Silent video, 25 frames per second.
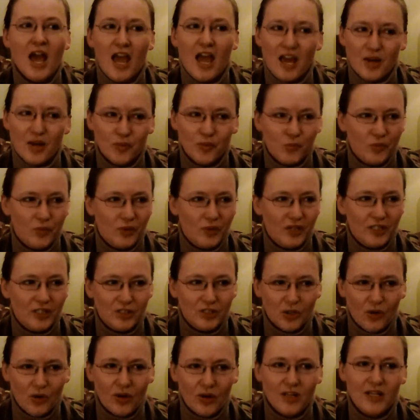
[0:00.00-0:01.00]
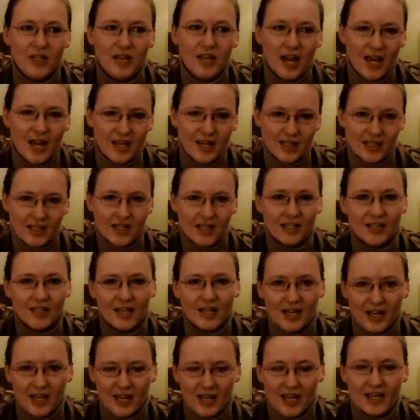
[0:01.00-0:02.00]
And, you know, yeah, I,
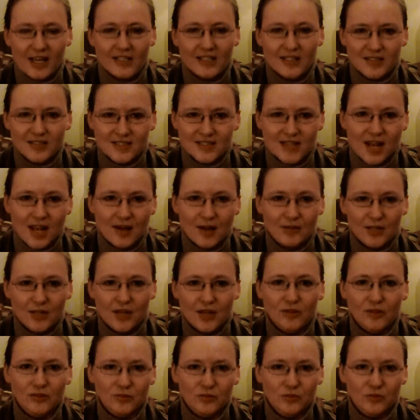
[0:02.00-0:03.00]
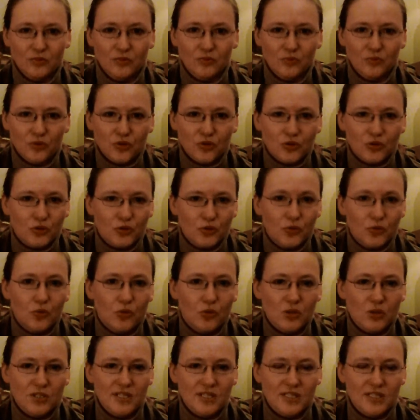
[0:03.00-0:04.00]
I, I had to sound out the new
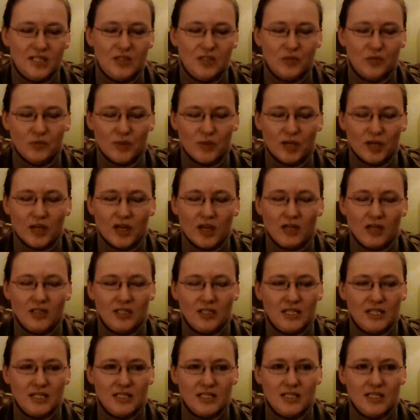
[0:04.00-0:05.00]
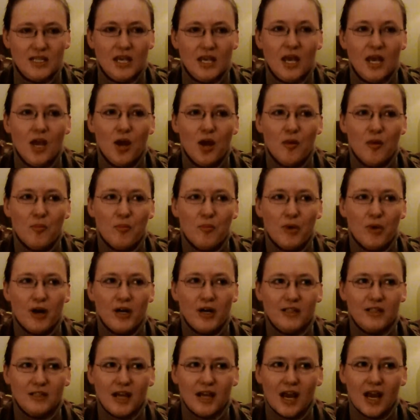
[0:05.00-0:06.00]
words I didn't recognize,
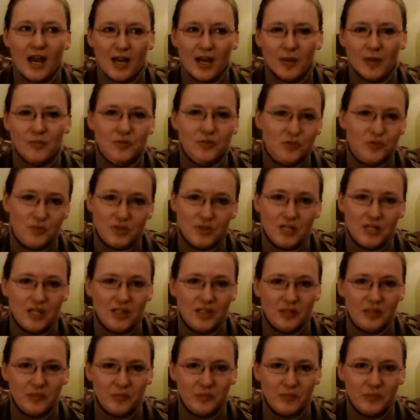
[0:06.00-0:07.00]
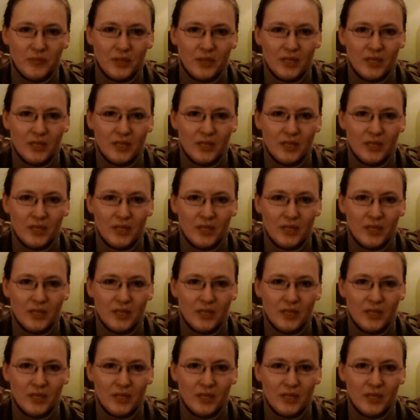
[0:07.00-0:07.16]
but I was reading them.